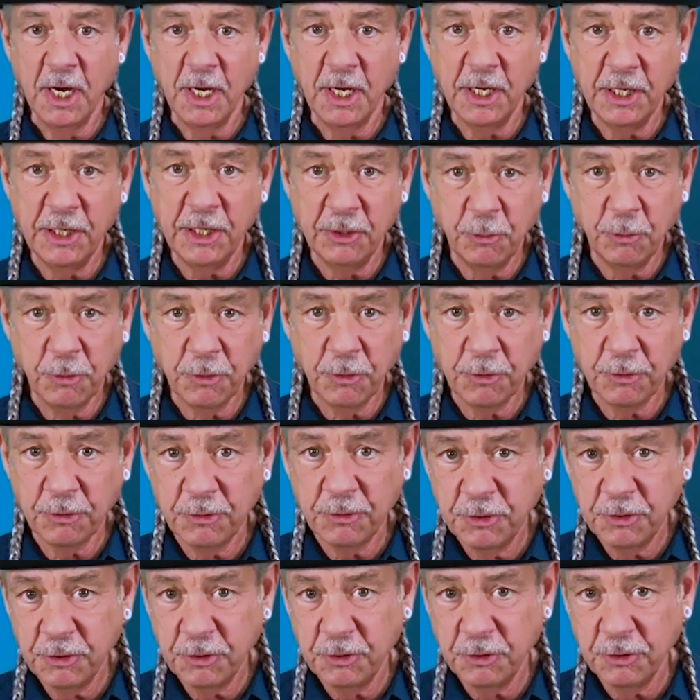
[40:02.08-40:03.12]
in order
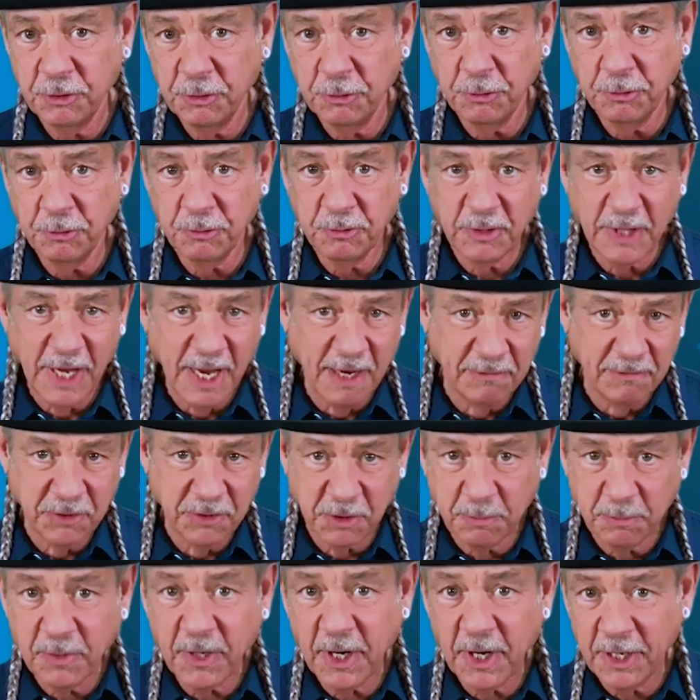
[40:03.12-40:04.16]
to have
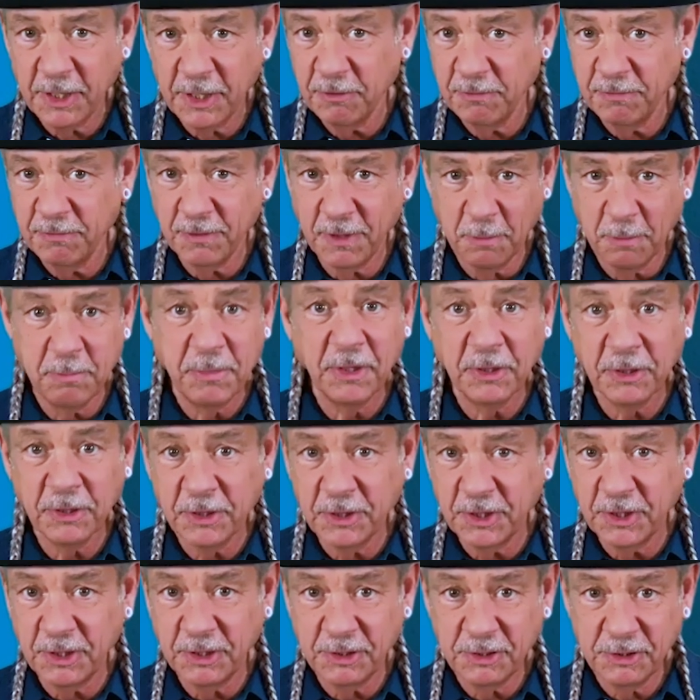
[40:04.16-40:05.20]
some kind of
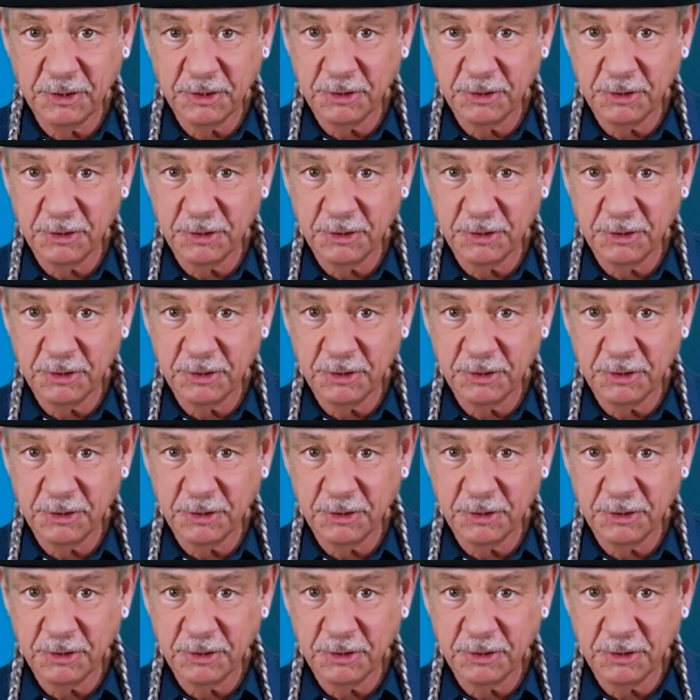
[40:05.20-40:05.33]
ability